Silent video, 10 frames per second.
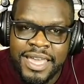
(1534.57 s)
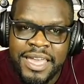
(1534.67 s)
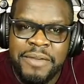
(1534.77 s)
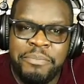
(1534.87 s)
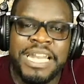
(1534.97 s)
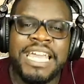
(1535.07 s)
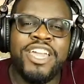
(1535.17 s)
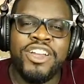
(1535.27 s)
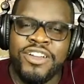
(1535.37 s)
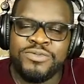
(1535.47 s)
But here
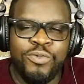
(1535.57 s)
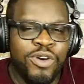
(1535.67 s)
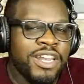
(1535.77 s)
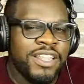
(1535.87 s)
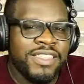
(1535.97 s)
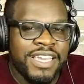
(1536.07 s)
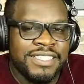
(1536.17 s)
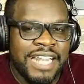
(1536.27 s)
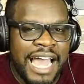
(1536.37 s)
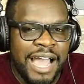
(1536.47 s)
is one of the things
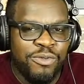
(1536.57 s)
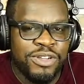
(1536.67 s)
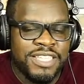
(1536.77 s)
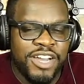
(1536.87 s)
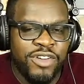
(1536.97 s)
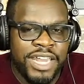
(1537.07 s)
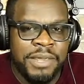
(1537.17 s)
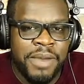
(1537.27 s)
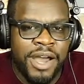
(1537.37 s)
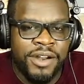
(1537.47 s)
that I would tell any
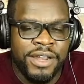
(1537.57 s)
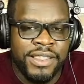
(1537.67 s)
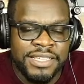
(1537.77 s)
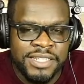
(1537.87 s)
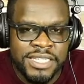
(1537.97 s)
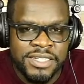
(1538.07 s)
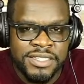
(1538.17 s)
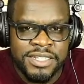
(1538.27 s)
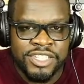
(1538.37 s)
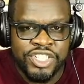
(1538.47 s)
moderate that's listening to
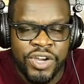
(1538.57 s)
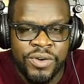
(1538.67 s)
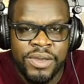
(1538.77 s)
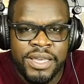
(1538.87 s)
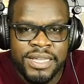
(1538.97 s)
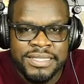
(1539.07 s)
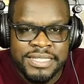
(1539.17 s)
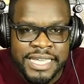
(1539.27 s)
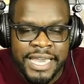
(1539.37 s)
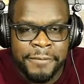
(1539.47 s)
this show
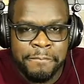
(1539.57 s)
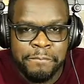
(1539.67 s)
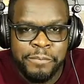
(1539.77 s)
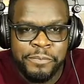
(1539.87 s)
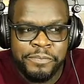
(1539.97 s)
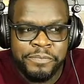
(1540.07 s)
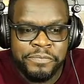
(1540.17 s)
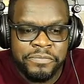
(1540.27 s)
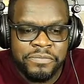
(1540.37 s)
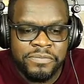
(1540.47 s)
today.
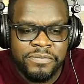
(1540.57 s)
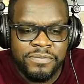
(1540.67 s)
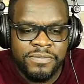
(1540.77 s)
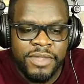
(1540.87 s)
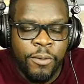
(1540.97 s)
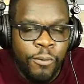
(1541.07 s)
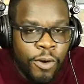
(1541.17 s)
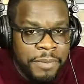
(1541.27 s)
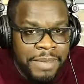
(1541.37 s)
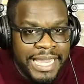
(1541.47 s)
One
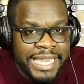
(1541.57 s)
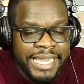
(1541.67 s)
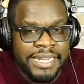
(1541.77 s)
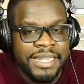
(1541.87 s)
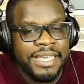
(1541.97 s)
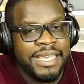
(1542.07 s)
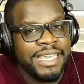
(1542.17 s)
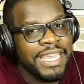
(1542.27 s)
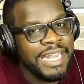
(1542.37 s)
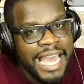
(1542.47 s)
man
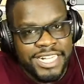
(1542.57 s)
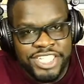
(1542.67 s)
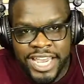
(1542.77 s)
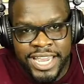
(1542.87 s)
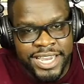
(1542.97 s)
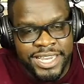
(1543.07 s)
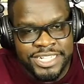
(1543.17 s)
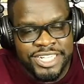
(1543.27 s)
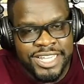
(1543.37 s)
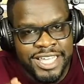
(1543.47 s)
cannot change
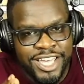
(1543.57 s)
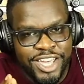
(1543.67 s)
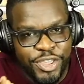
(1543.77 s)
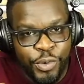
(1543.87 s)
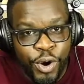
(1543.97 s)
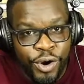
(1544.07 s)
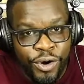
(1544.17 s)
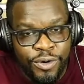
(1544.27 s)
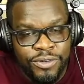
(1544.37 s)
the world.